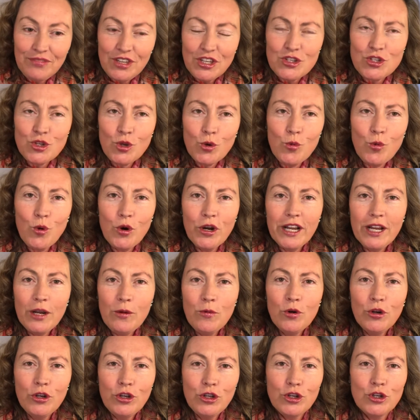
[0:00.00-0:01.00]
So what I
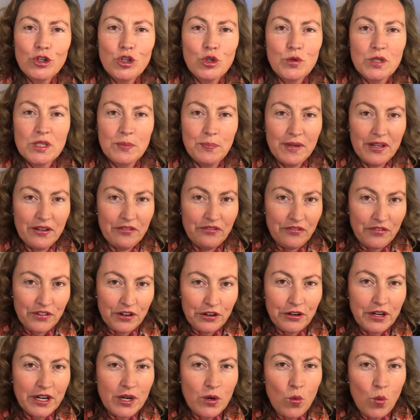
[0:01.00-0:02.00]
want you to do is be
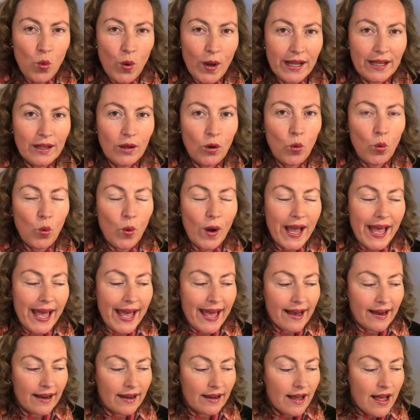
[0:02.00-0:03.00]
very well
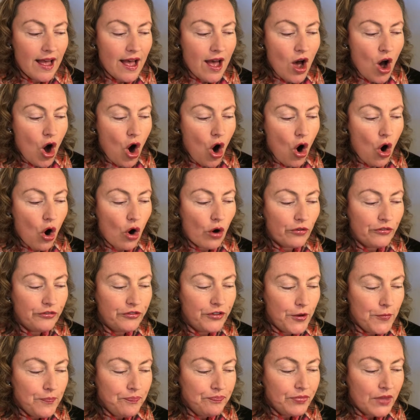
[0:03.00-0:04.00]
aware of